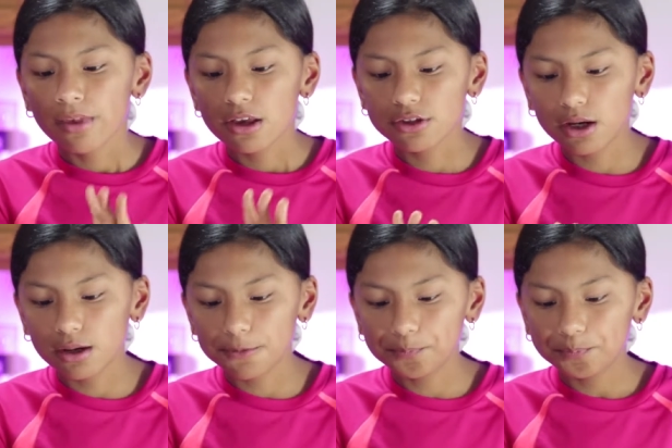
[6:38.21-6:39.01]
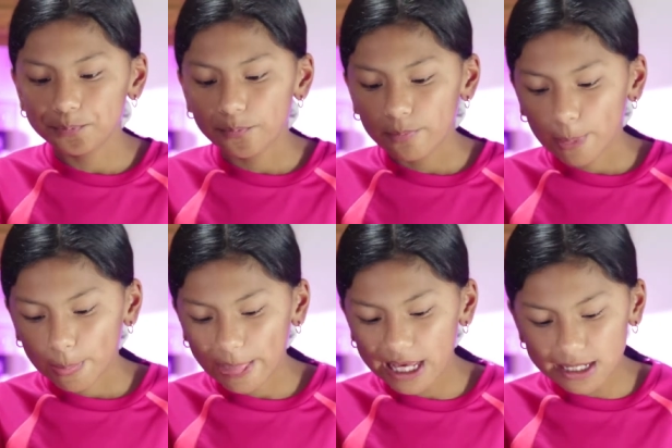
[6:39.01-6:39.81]
So
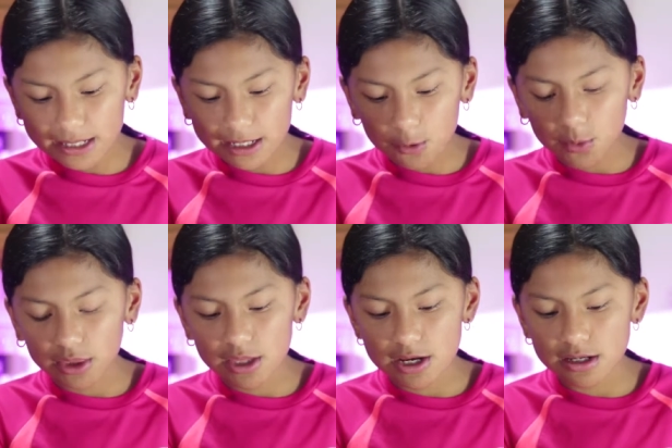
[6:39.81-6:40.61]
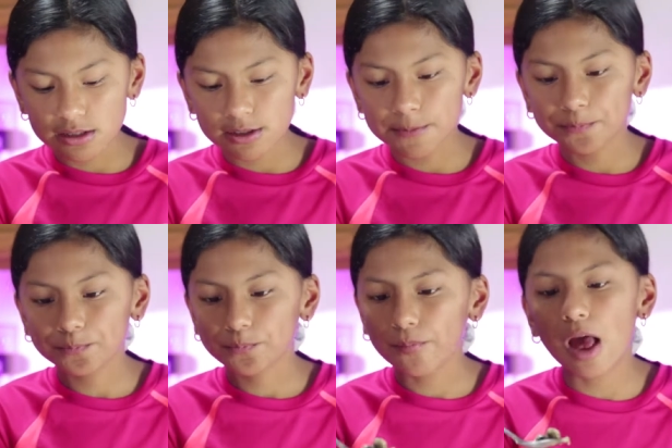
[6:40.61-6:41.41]
eating it with this
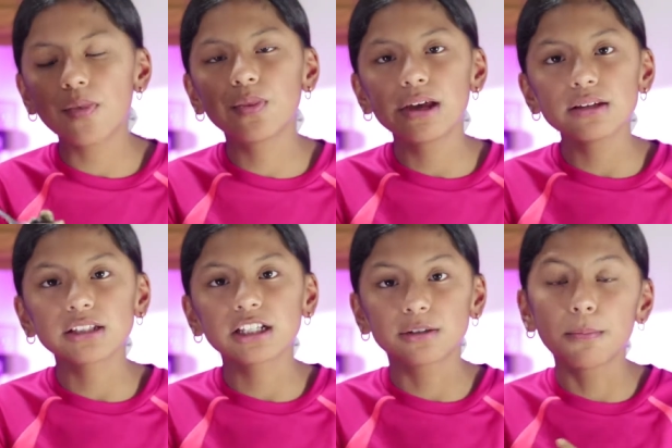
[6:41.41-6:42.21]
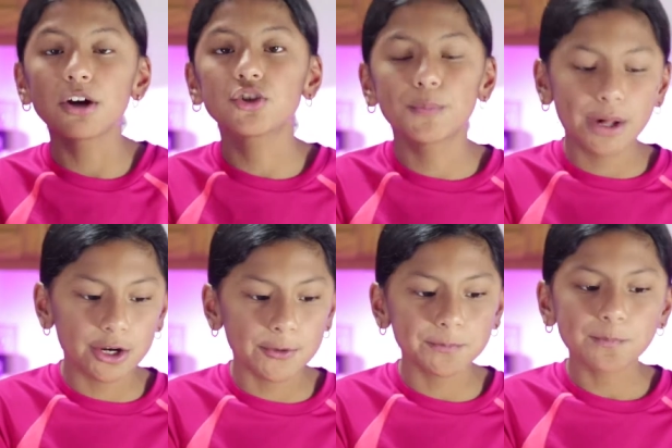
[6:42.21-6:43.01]
and this, it's much
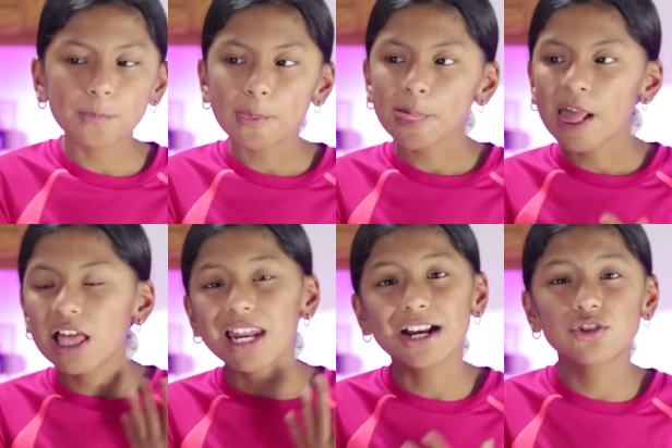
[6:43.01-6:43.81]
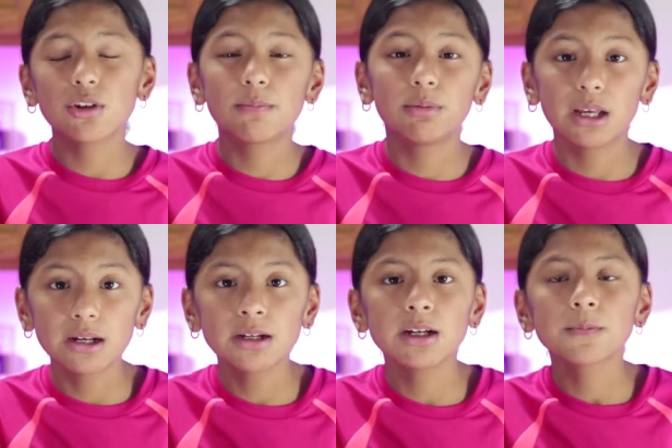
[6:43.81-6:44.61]
better than actually
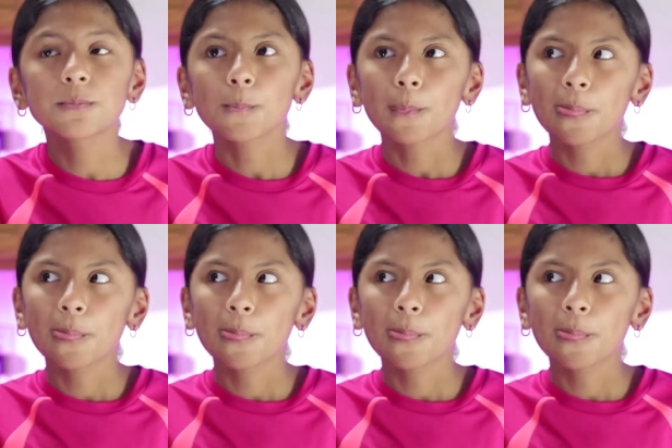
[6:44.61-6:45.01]
blend it